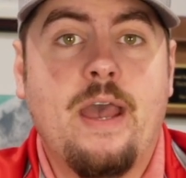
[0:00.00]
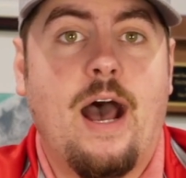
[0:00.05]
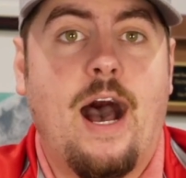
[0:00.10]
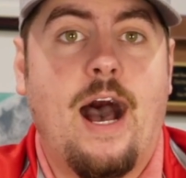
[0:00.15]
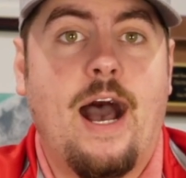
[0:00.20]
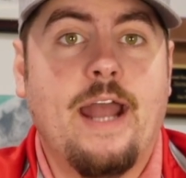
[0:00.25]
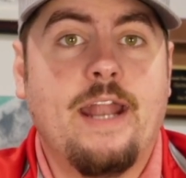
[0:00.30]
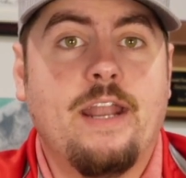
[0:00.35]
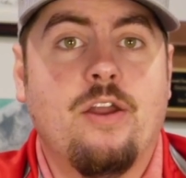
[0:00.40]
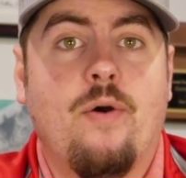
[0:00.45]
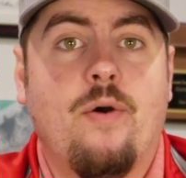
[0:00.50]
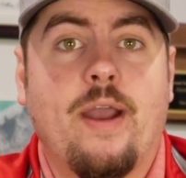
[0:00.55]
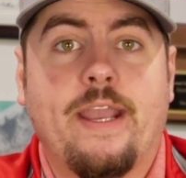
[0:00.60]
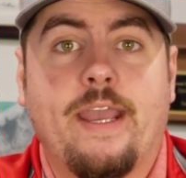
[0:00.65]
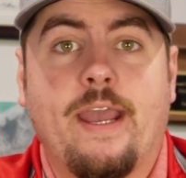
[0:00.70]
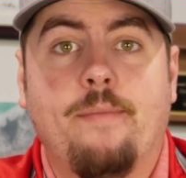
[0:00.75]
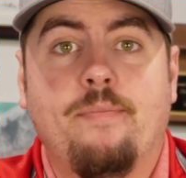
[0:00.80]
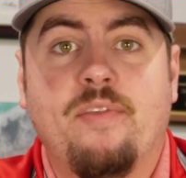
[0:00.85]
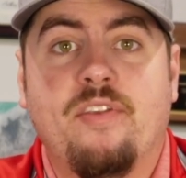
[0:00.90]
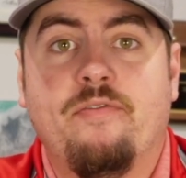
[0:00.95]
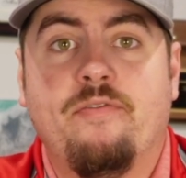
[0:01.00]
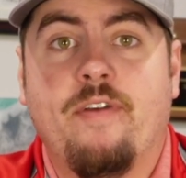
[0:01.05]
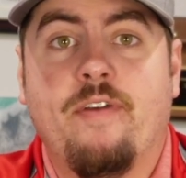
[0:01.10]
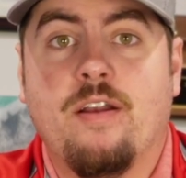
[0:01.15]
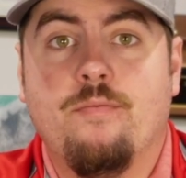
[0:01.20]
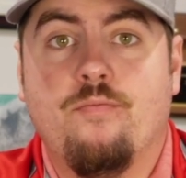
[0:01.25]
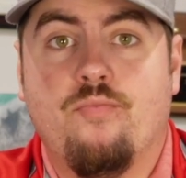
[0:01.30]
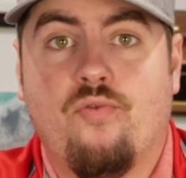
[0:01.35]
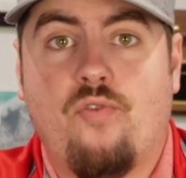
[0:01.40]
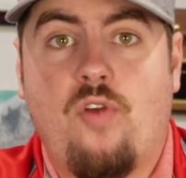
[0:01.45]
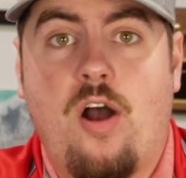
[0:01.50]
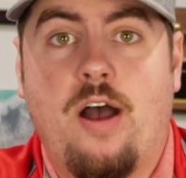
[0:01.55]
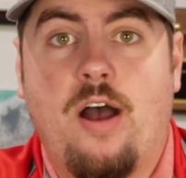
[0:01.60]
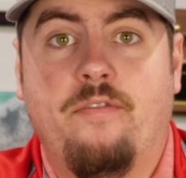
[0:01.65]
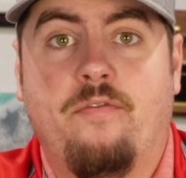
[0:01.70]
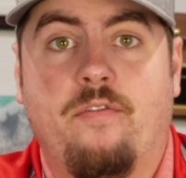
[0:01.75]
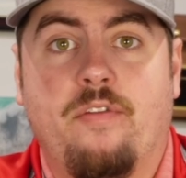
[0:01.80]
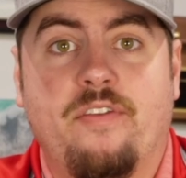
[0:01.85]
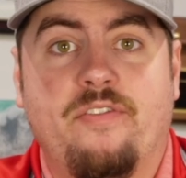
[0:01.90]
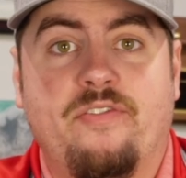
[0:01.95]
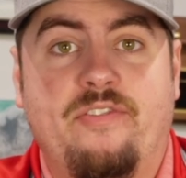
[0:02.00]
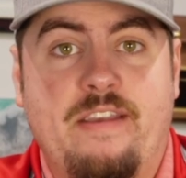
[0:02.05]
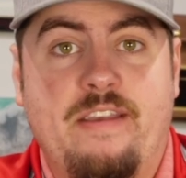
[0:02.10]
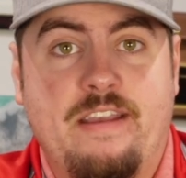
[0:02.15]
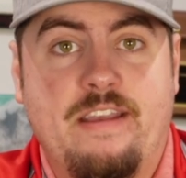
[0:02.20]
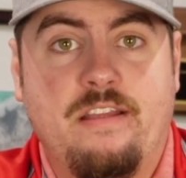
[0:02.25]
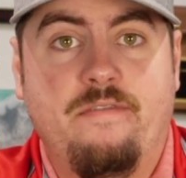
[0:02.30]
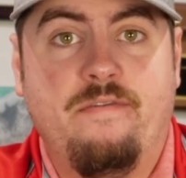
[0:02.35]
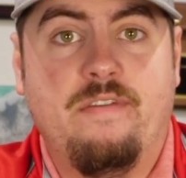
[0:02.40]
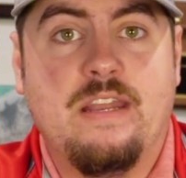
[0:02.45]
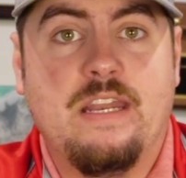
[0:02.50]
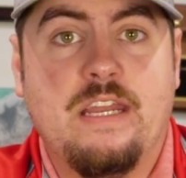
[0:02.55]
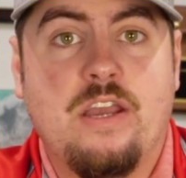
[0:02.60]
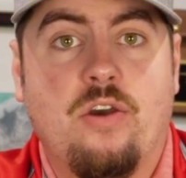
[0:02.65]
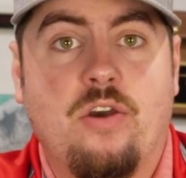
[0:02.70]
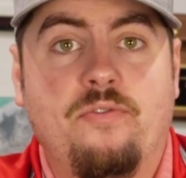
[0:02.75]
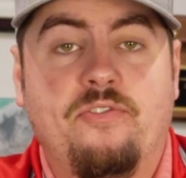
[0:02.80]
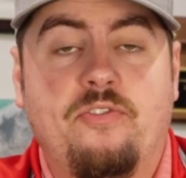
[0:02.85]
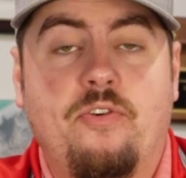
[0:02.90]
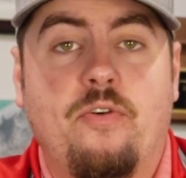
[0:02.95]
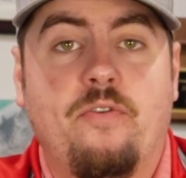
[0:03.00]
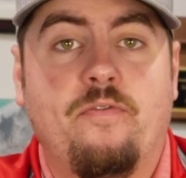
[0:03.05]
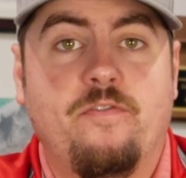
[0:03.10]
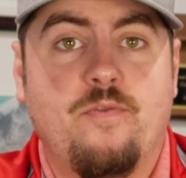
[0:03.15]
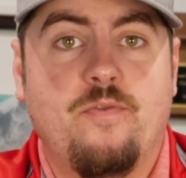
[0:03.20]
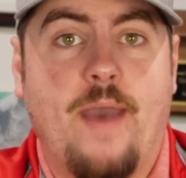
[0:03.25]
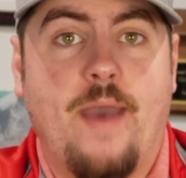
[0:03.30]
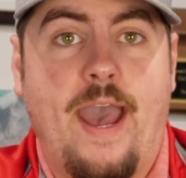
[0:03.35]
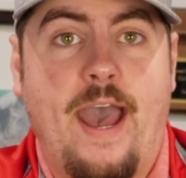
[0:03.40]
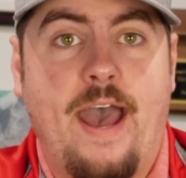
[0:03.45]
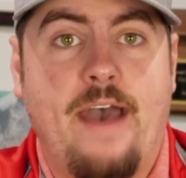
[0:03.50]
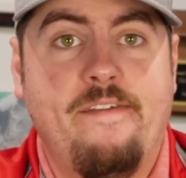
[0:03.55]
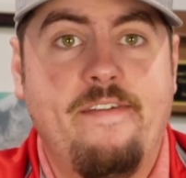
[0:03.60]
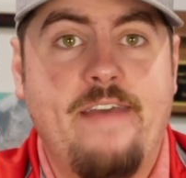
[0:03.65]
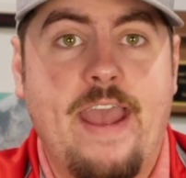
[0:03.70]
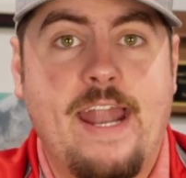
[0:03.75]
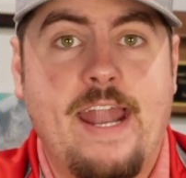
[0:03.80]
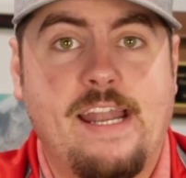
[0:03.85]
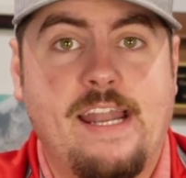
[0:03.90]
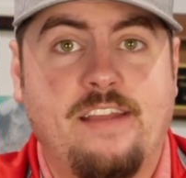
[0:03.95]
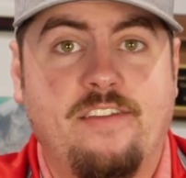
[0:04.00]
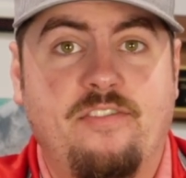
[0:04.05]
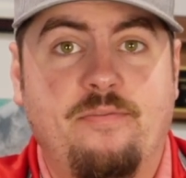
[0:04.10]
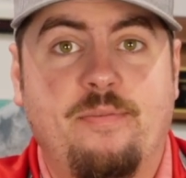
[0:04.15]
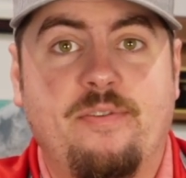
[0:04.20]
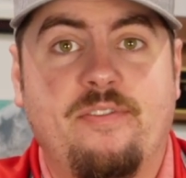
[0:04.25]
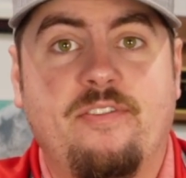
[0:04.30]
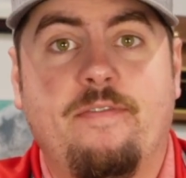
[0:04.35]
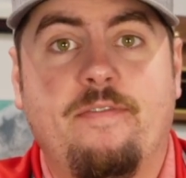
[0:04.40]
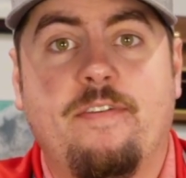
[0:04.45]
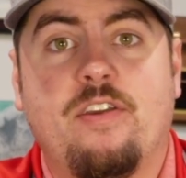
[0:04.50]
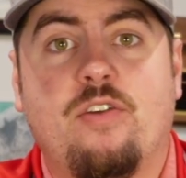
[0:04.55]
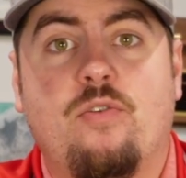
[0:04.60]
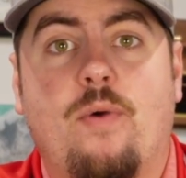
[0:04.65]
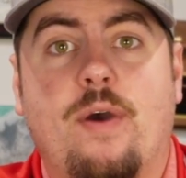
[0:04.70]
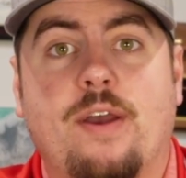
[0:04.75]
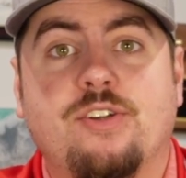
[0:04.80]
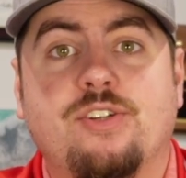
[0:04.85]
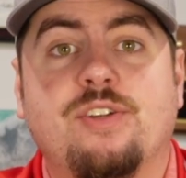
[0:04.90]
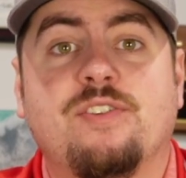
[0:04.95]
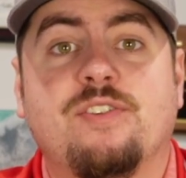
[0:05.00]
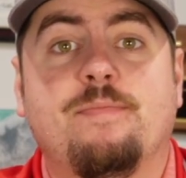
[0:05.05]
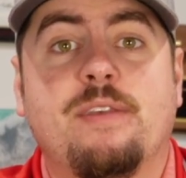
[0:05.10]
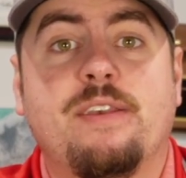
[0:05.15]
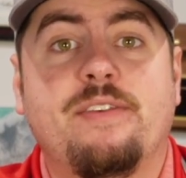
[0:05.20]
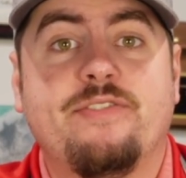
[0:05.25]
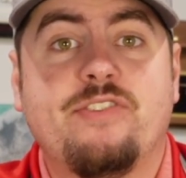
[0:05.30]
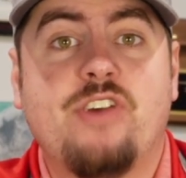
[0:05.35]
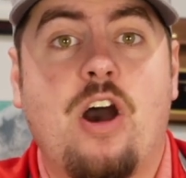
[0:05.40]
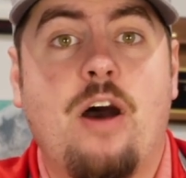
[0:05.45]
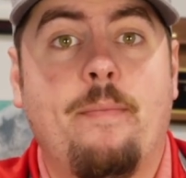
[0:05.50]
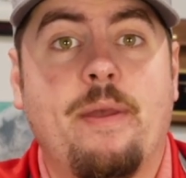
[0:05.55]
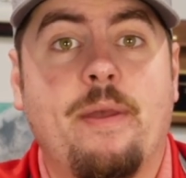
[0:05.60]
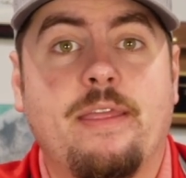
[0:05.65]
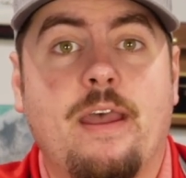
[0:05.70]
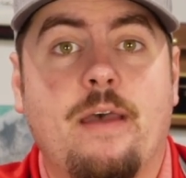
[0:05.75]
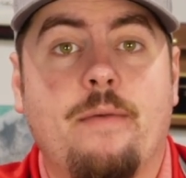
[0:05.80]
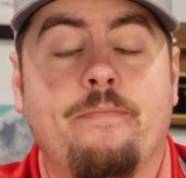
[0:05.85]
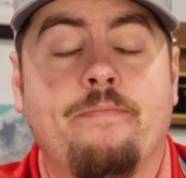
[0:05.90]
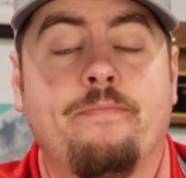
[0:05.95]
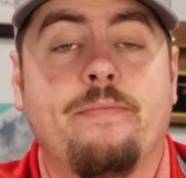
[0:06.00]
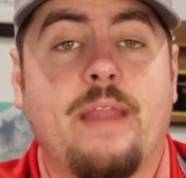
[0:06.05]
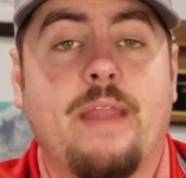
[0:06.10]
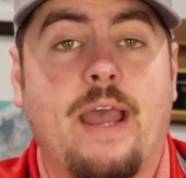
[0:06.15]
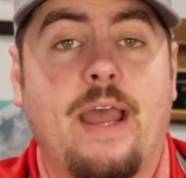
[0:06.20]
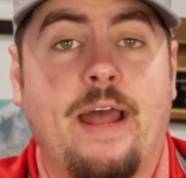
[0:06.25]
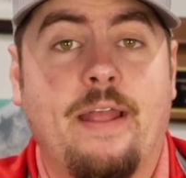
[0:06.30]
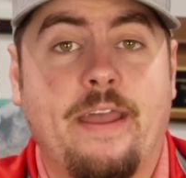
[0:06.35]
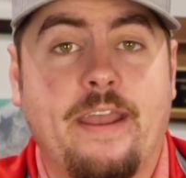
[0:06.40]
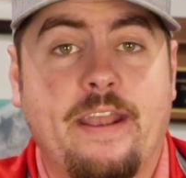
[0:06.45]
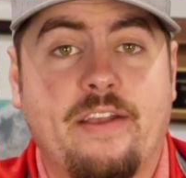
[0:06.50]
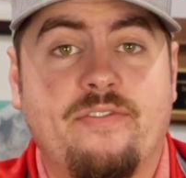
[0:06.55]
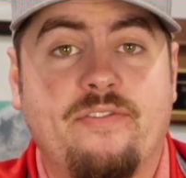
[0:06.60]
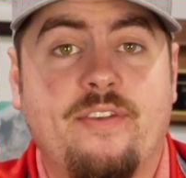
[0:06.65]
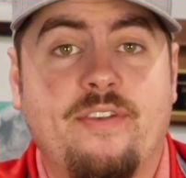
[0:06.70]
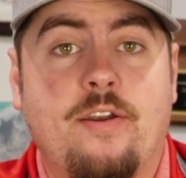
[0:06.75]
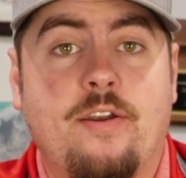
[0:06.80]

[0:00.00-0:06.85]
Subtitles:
I know I kept this very broad for the sake of the video, so if you have any specific questions, please comment them. Like I said